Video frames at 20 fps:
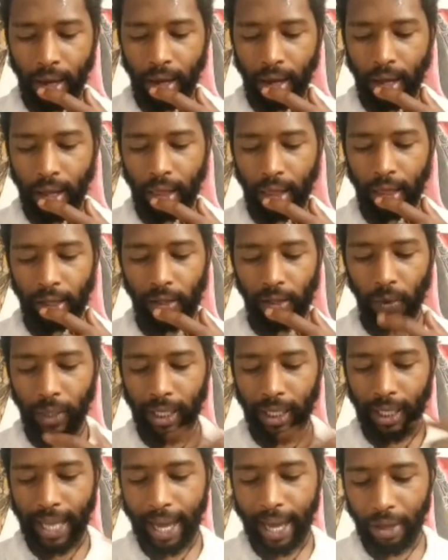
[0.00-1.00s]
This would
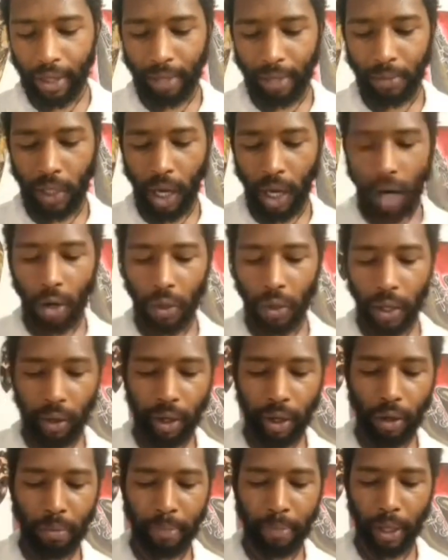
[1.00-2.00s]
allow them to own their
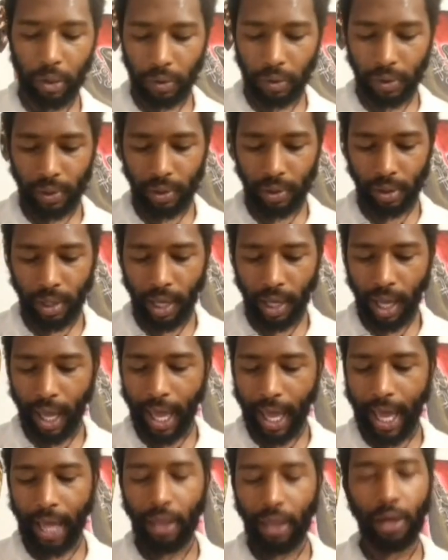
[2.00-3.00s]
own boats
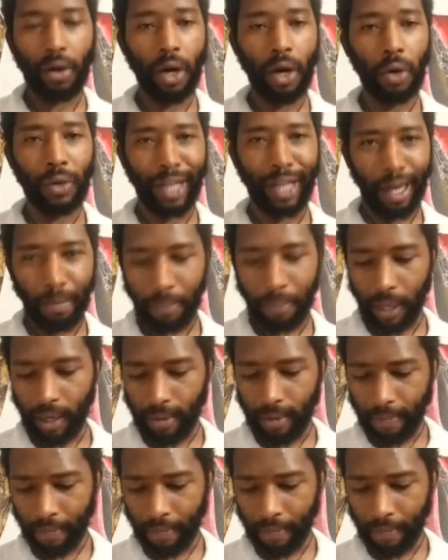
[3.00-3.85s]
and their own company.